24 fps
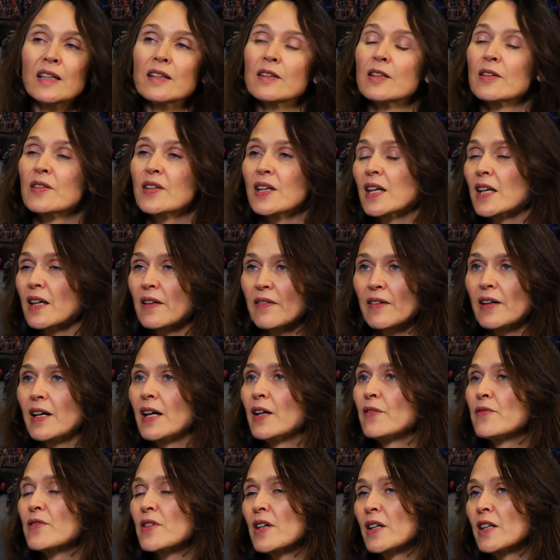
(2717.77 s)
The thinking that
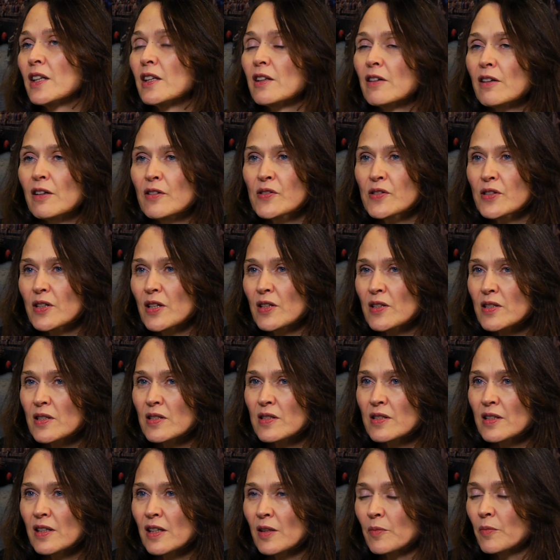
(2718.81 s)
I've done in our
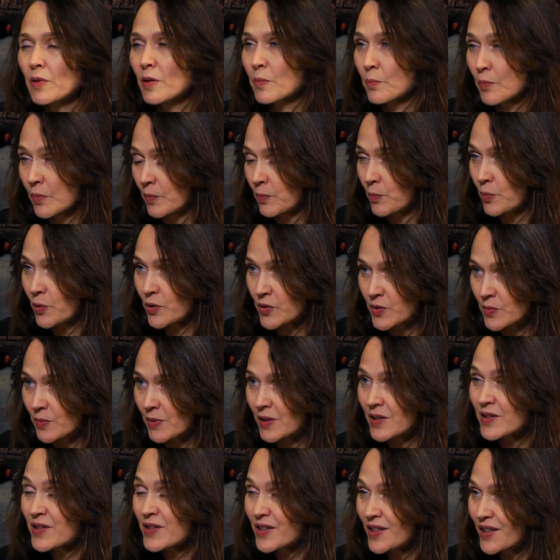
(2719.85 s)
uncertainty and
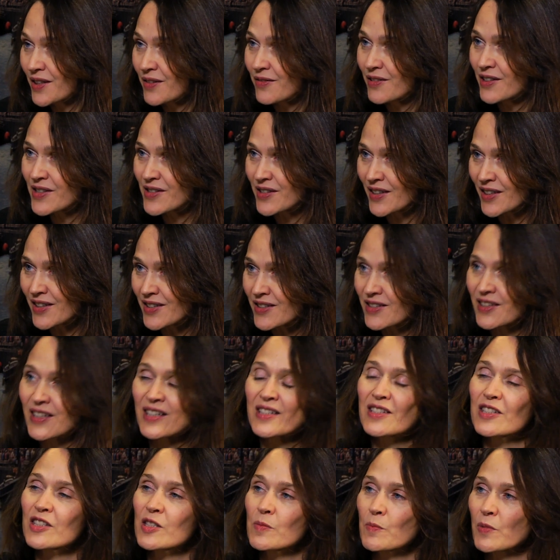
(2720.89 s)
possibility research that I
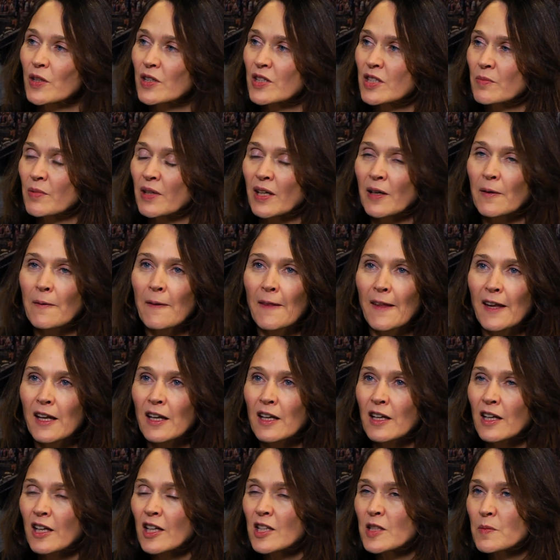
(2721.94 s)
just spoke about
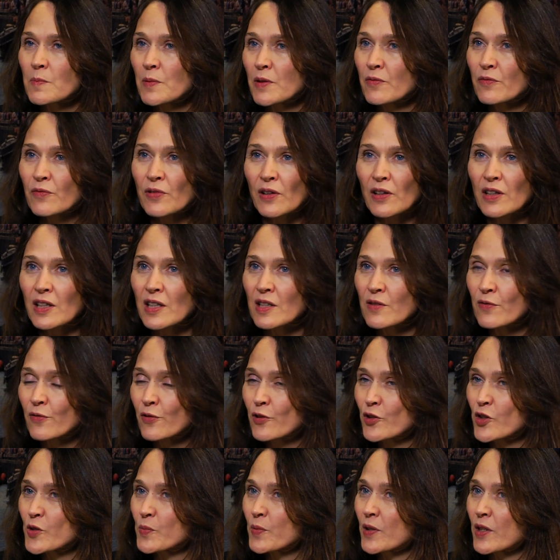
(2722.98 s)
has been very
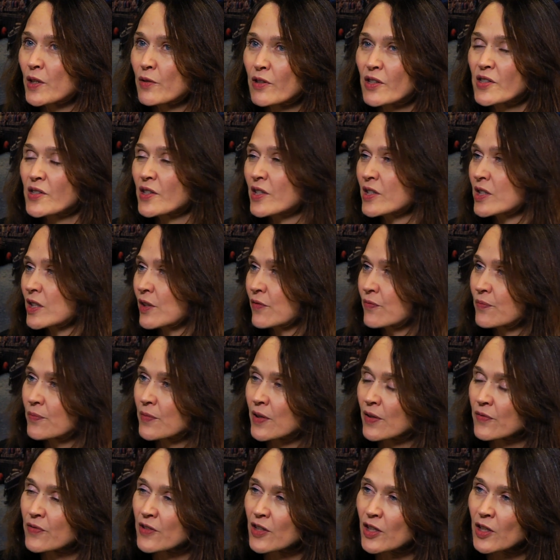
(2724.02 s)
influenced by the research
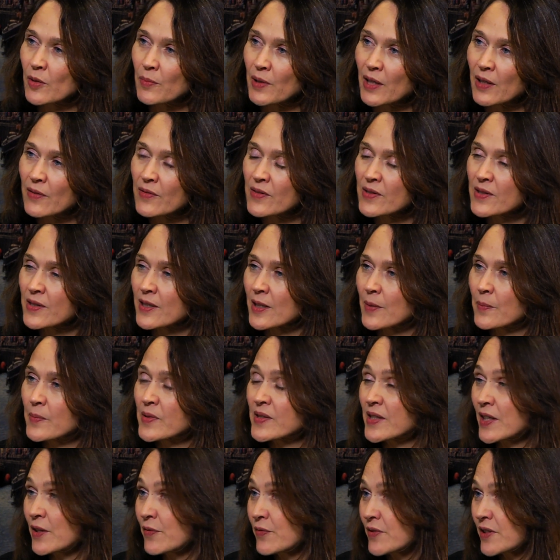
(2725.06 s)
I've done about
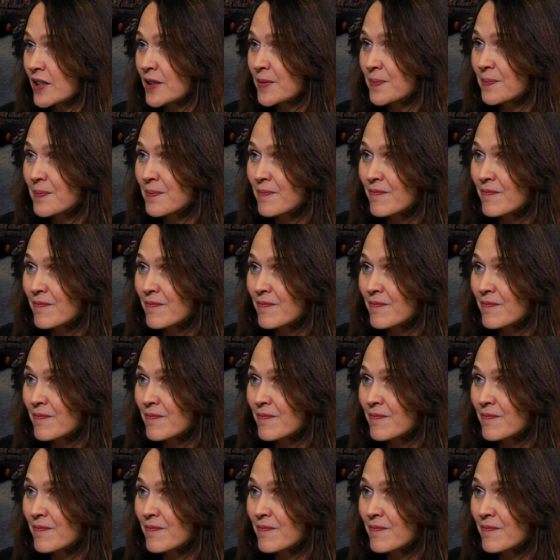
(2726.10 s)
safety.